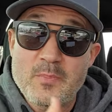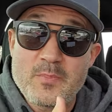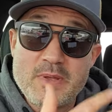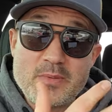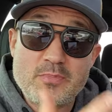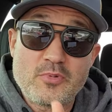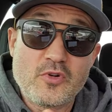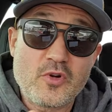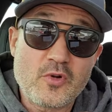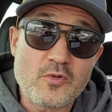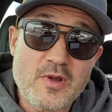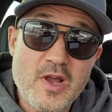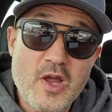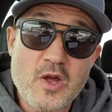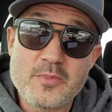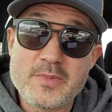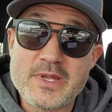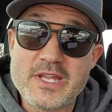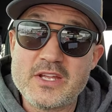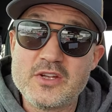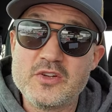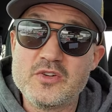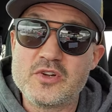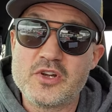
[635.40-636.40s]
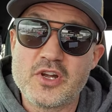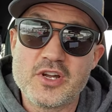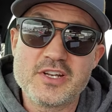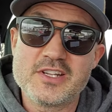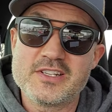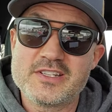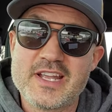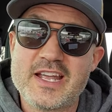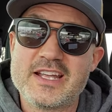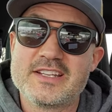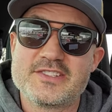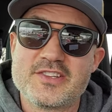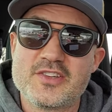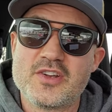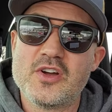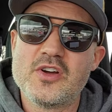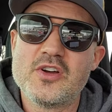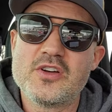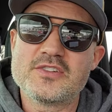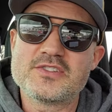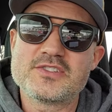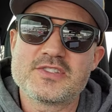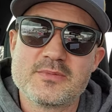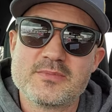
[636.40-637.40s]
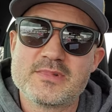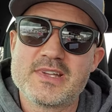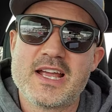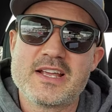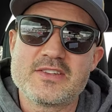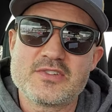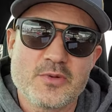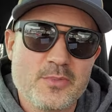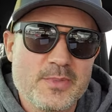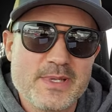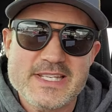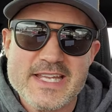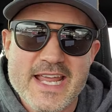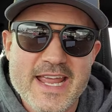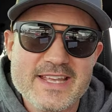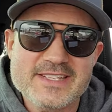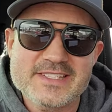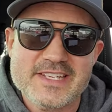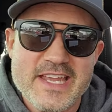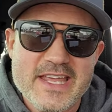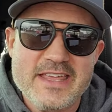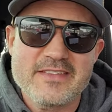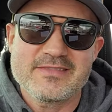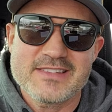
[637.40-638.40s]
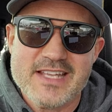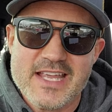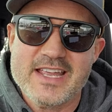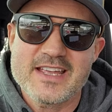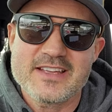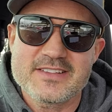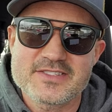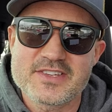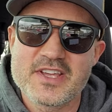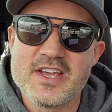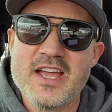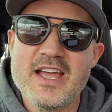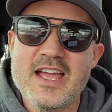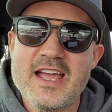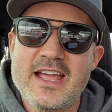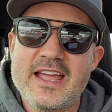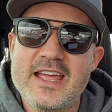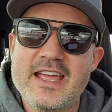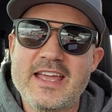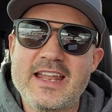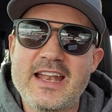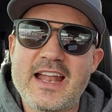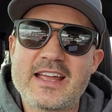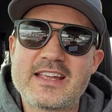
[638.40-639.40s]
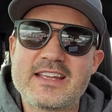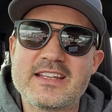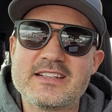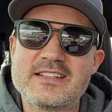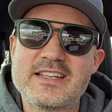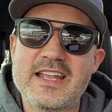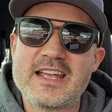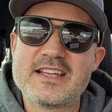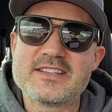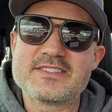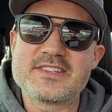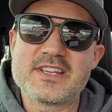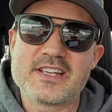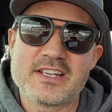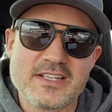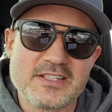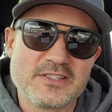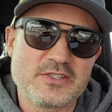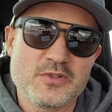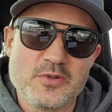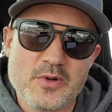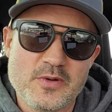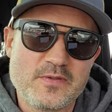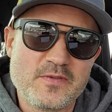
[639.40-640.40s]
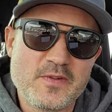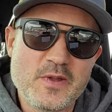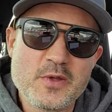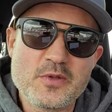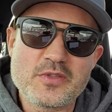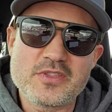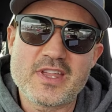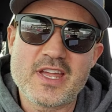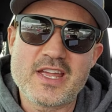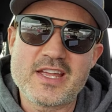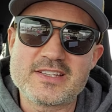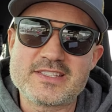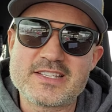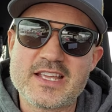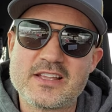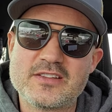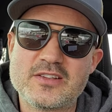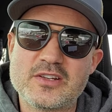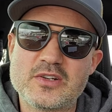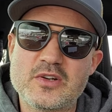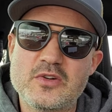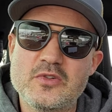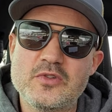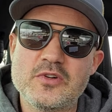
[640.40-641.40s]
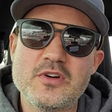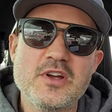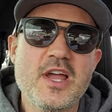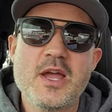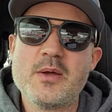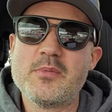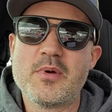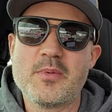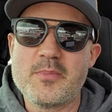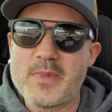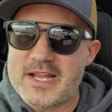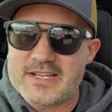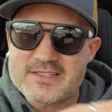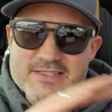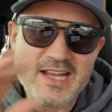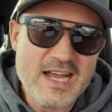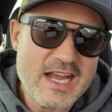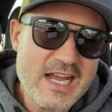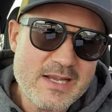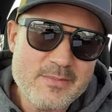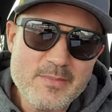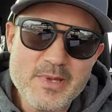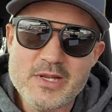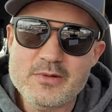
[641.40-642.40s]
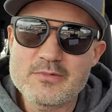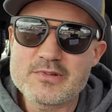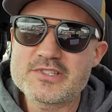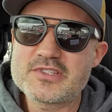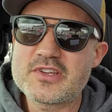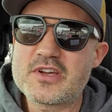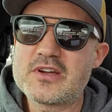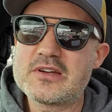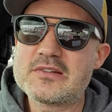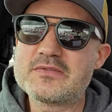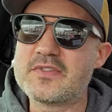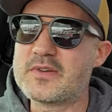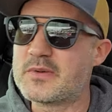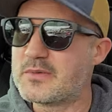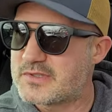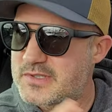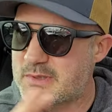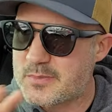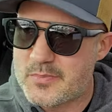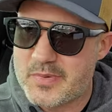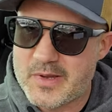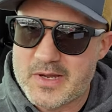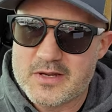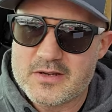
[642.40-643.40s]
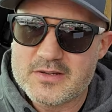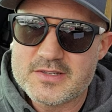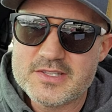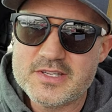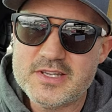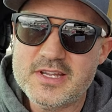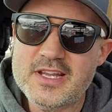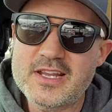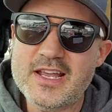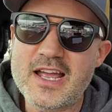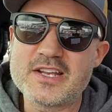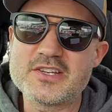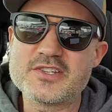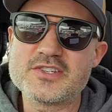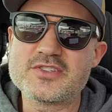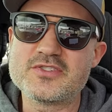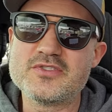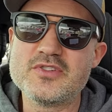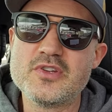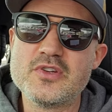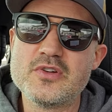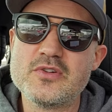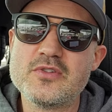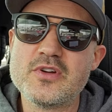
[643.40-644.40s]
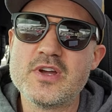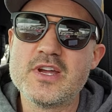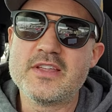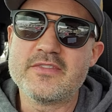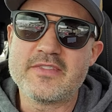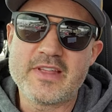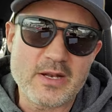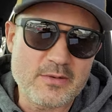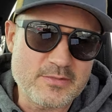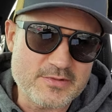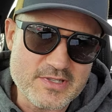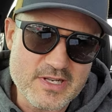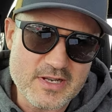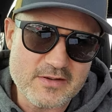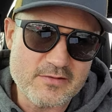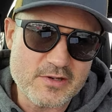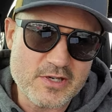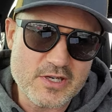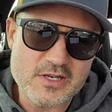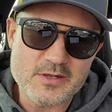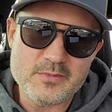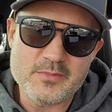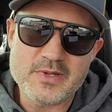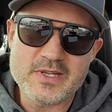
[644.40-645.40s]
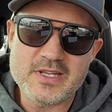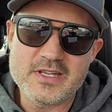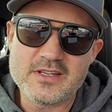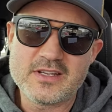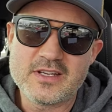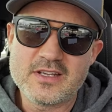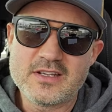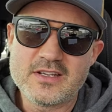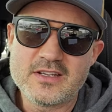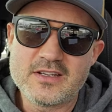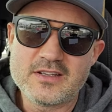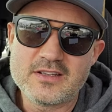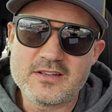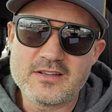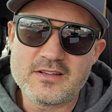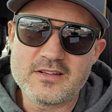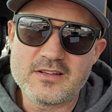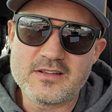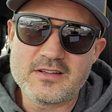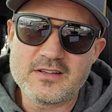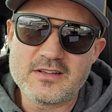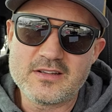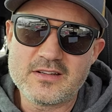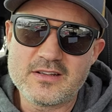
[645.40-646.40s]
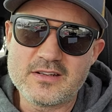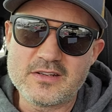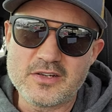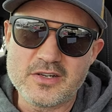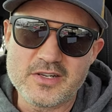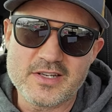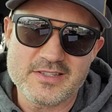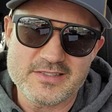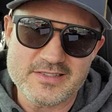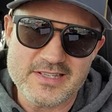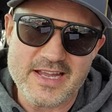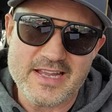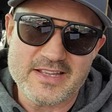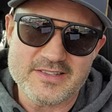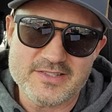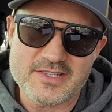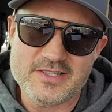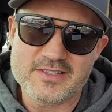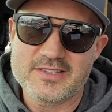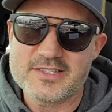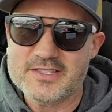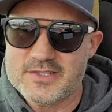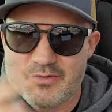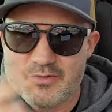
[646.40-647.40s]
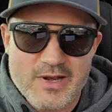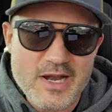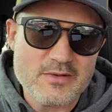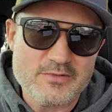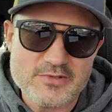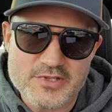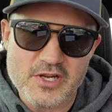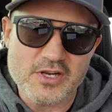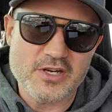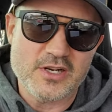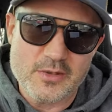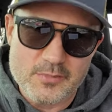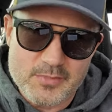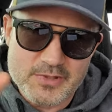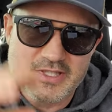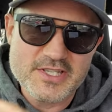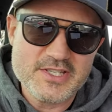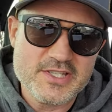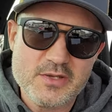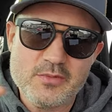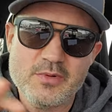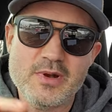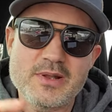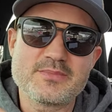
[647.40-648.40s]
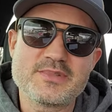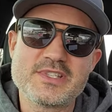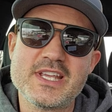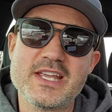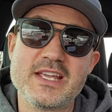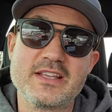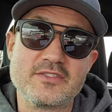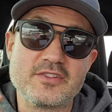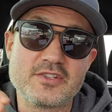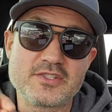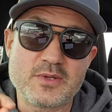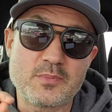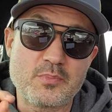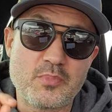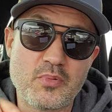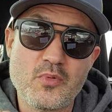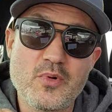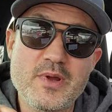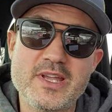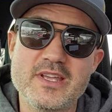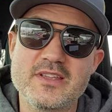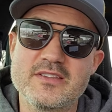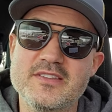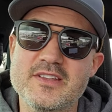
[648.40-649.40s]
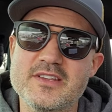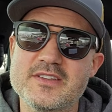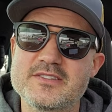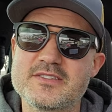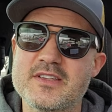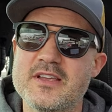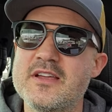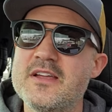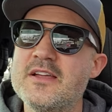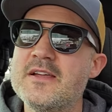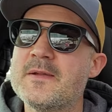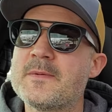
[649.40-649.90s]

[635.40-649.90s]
people around me who couldn't dance at all sometimes would but dance Keith dance and I could dance I could do a few things that looked cool but my timing was off it was embarrassing I just knew that I was never going to be good at dancing this when I was younger but listen to what I'm saying there's a point in this